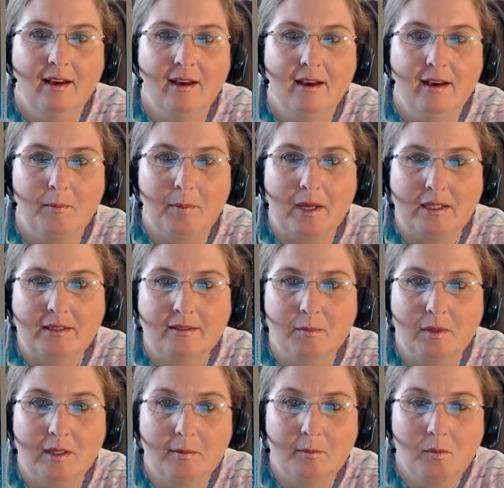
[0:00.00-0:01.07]

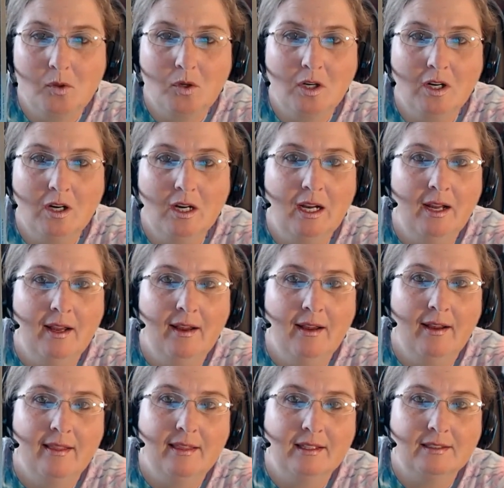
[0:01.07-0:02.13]
possibly more.
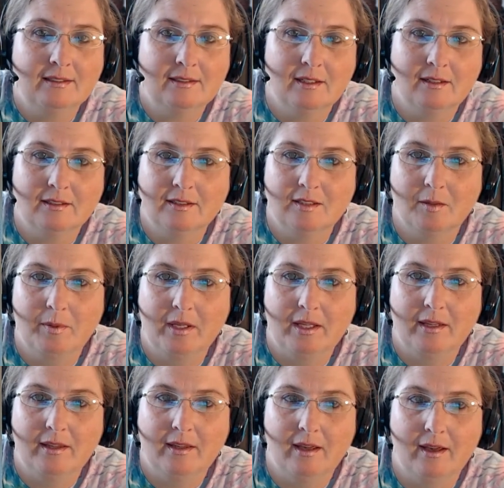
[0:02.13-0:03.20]
This can also
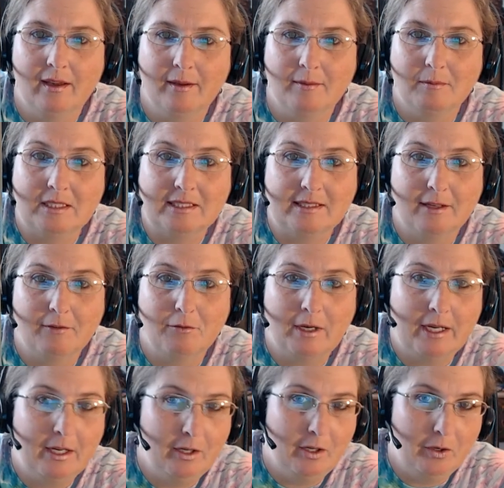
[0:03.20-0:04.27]
be
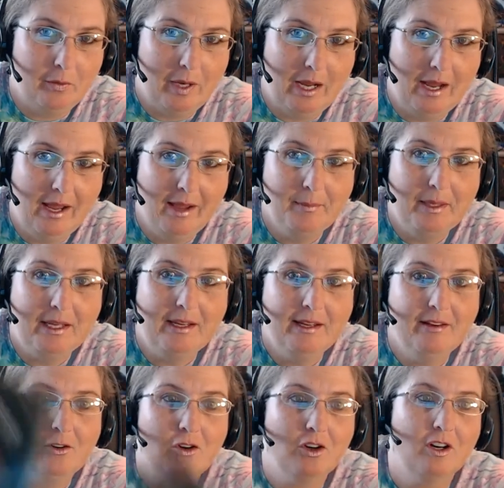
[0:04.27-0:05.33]
discovering a new
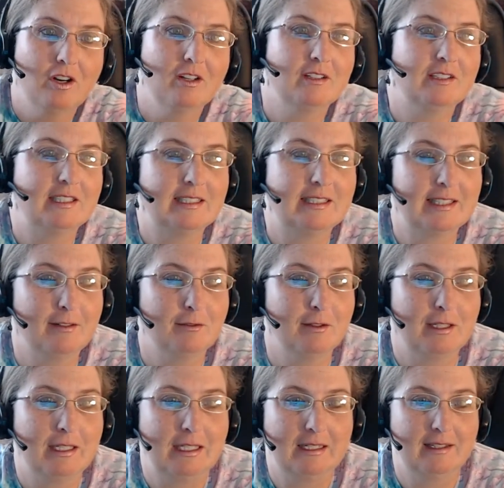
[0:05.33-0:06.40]
hobby or
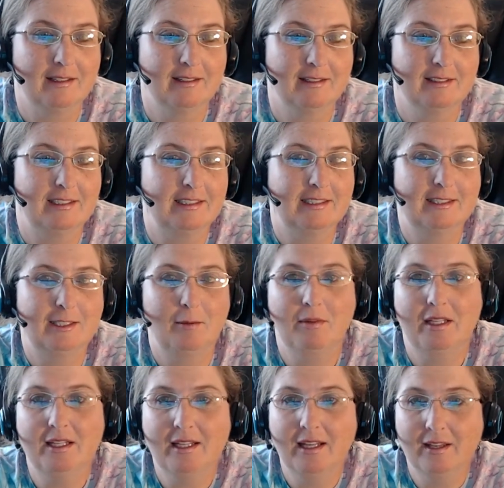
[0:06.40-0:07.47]
discovering just
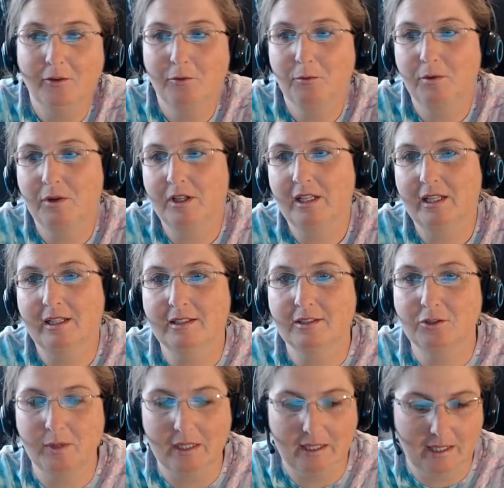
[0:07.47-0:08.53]
something that you really
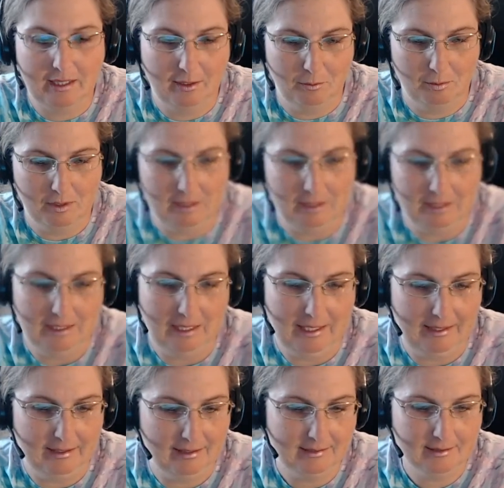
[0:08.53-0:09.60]
enjoy and that you really
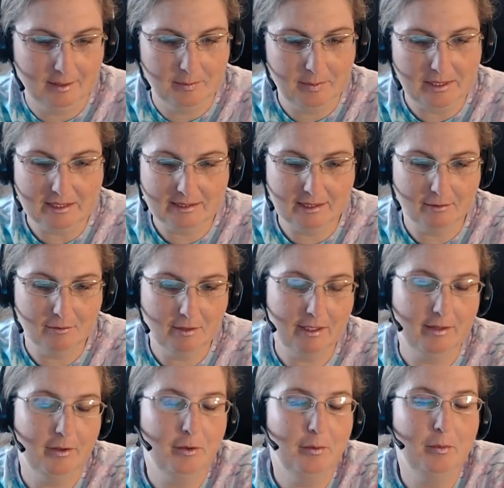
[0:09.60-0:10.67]
like. This could be discovering
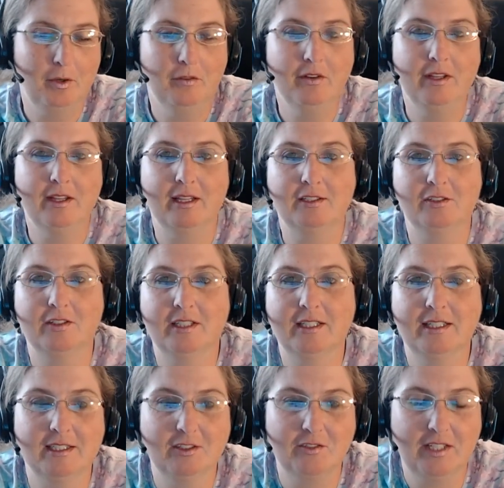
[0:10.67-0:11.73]
a new movie that you
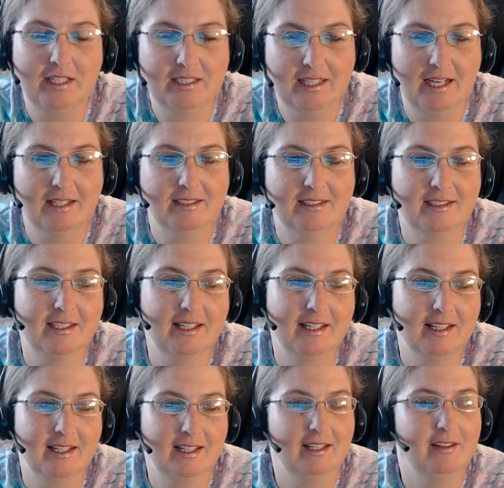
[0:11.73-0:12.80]
think is fantastic
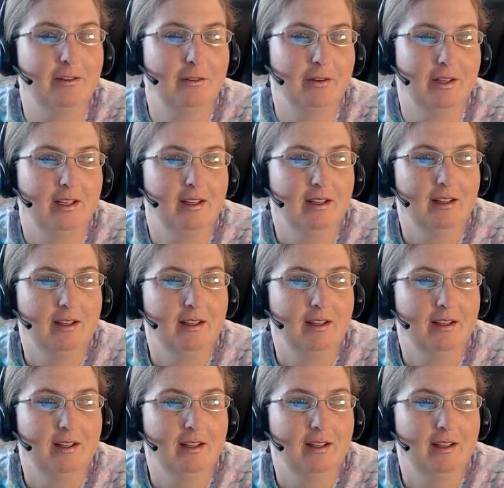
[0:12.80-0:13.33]
and then you